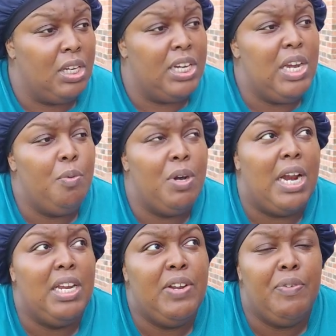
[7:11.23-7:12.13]
get what I
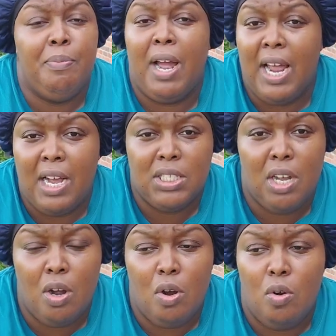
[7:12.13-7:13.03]
need for my
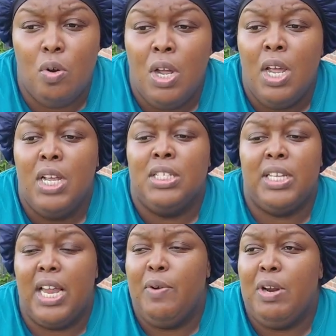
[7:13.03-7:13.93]
household,
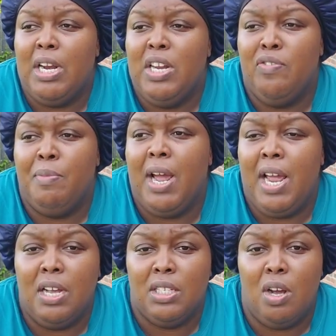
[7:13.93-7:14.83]
save what I need for my
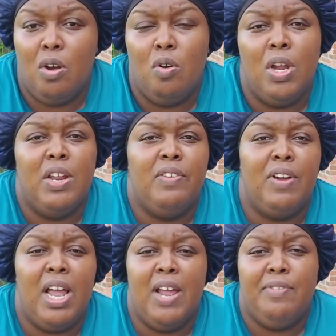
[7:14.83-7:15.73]
household. And if
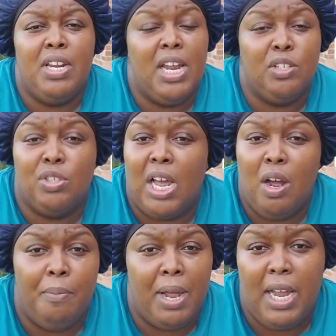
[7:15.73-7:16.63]
I have any extra, I
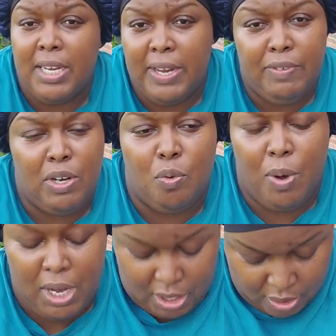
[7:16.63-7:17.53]
don't mind giving it
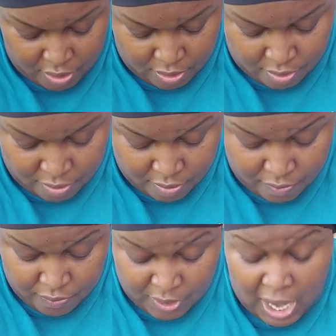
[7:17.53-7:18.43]
away.
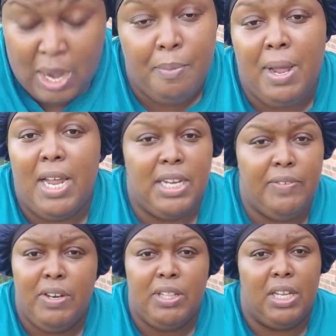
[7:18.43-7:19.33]
I don't mind
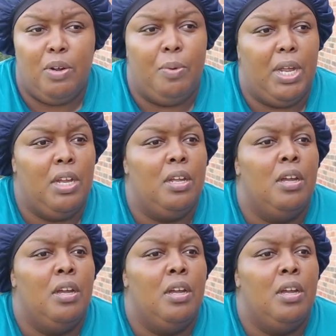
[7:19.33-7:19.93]
giving anything away.